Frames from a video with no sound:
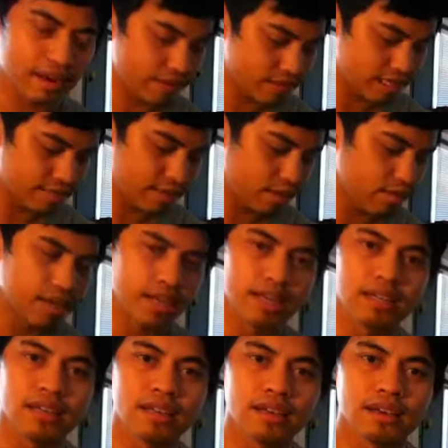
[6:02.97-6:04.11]
every time you read
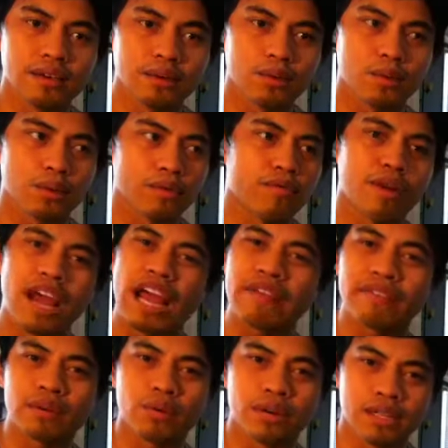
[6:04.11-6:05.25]
it, or for
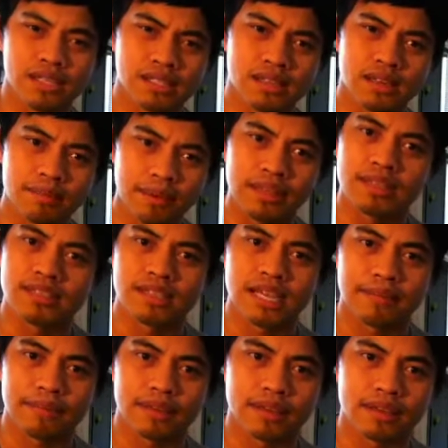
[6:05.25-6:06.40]
everyone, it's going to be the
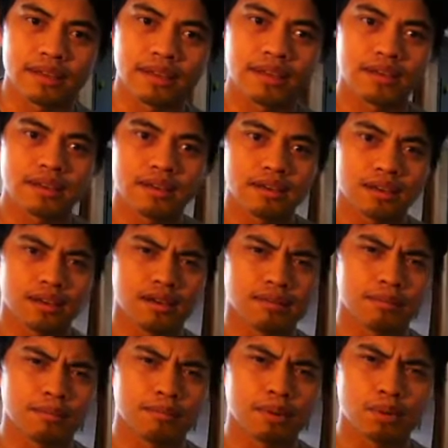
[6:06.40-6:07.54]
same thing. Um,
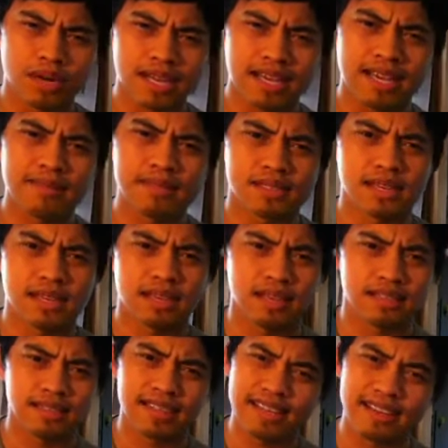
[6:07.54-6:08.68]
but what I am saying
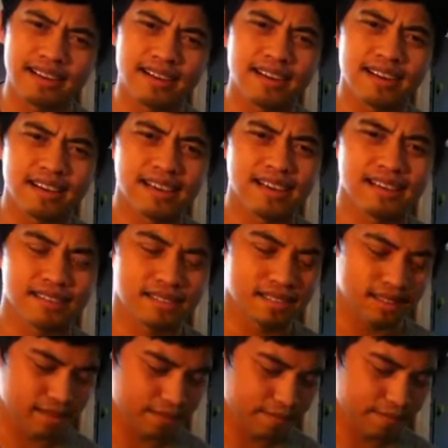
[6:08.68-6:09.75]
is that God has